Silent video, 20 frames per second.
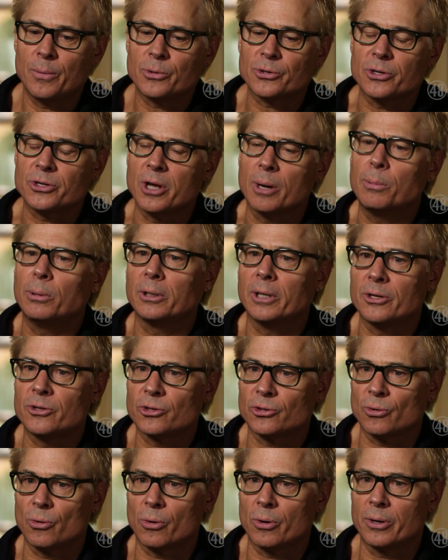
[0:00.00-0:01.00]
was a double-edged
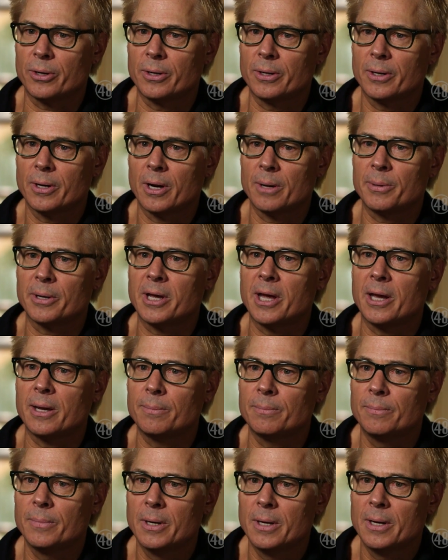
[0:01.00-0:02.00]
sword. I
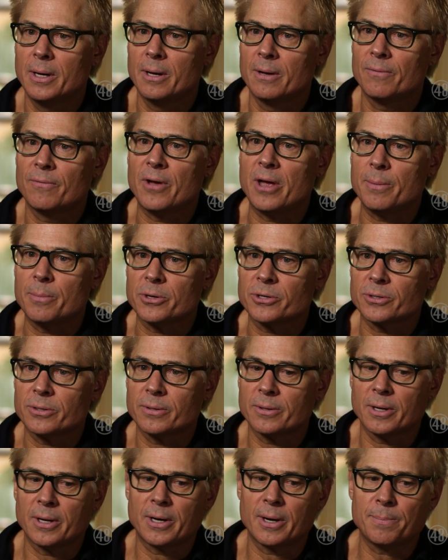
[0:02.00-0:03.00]
became famous,
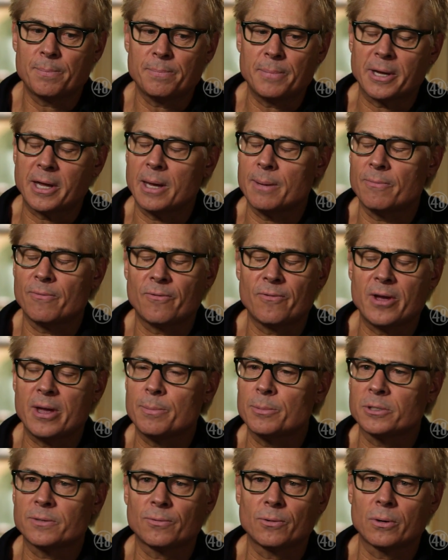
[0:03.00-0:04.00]
and I became
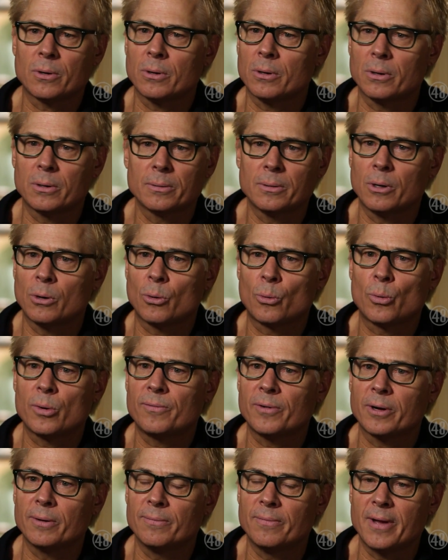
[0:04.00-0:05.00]
famous for a
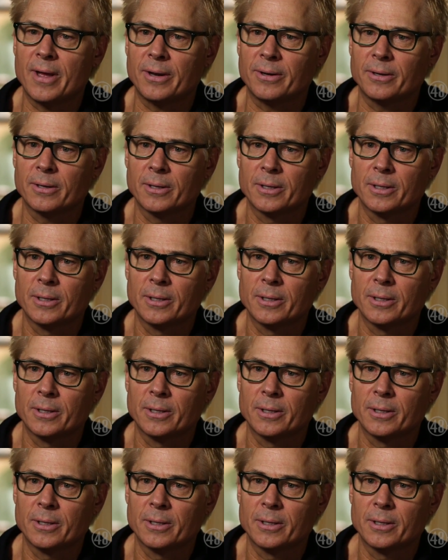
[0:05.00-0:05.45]
horrific event.